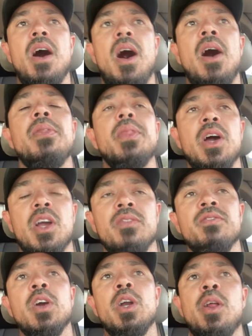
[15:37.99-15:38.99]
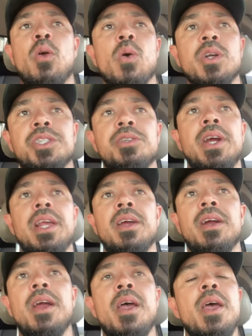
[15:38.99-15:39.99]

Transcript: on the converted horse trailer